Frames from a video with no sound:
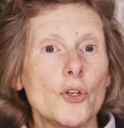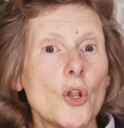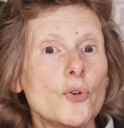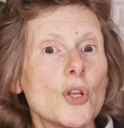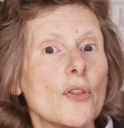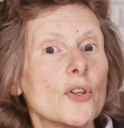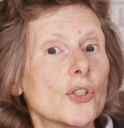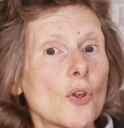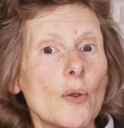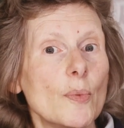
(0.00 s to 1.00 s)
Note that
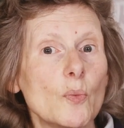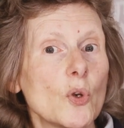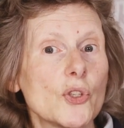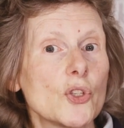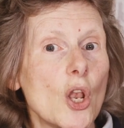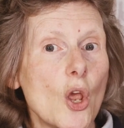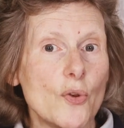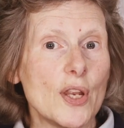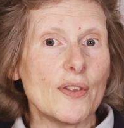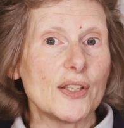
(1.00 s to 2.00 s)
Solomon wasn't
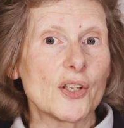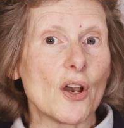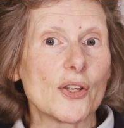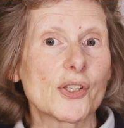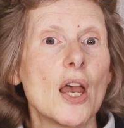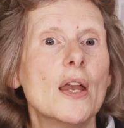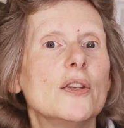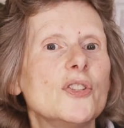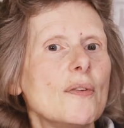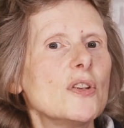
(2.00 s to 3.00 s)
alone in this task.
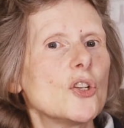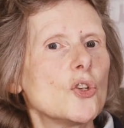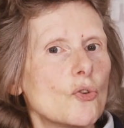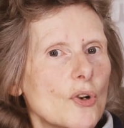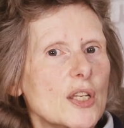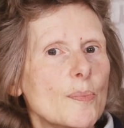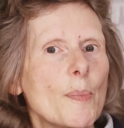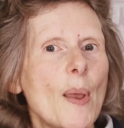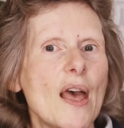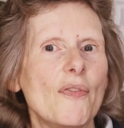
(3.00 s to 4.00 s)
David had already
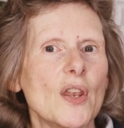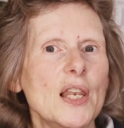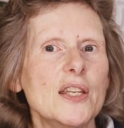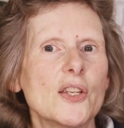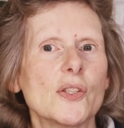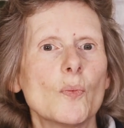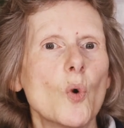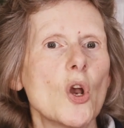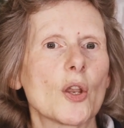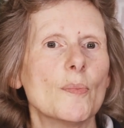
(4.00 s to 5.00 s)
prepared the leaders and
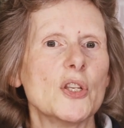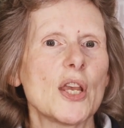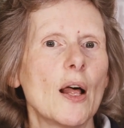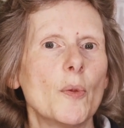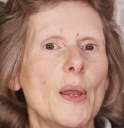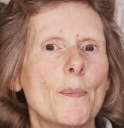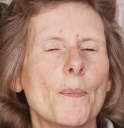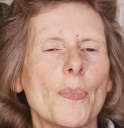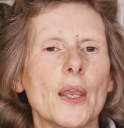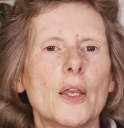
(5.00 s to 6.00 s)
workmen to help him.
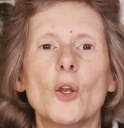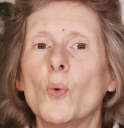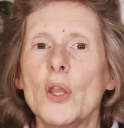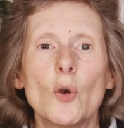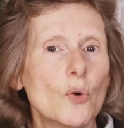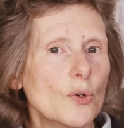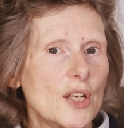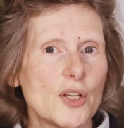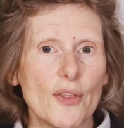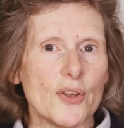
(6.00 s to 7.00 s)
We all
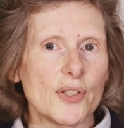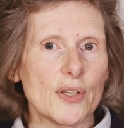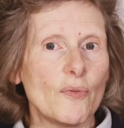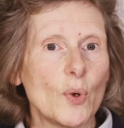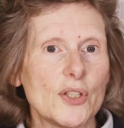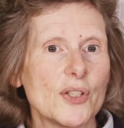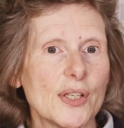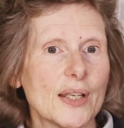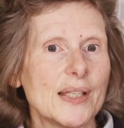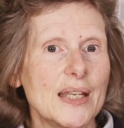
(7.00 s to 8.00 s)
need others if we're to
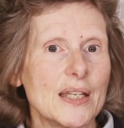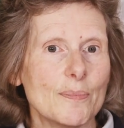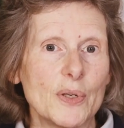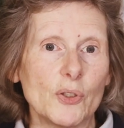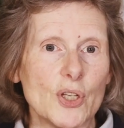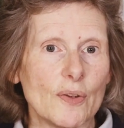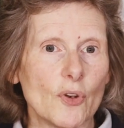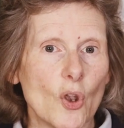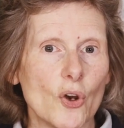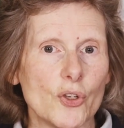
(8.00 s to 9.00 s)
succeed in building
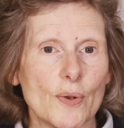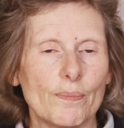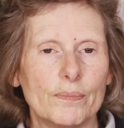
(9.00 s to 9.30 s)
for God.